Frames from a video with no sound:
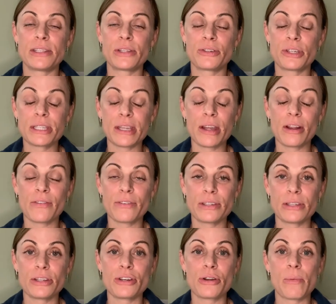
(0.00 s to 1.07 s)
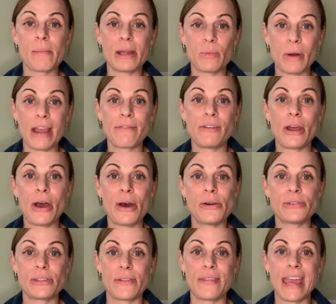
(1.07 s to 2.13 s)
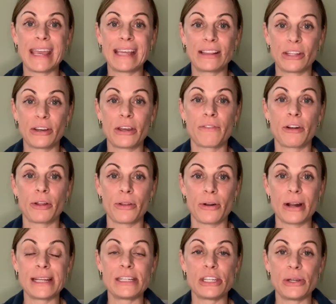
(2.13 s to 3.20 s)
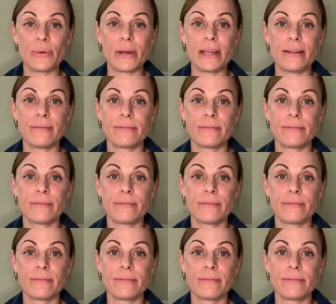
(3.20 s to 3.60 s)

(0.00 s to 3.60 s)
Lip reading: So just let your physician or midwife know so that they can look further into it.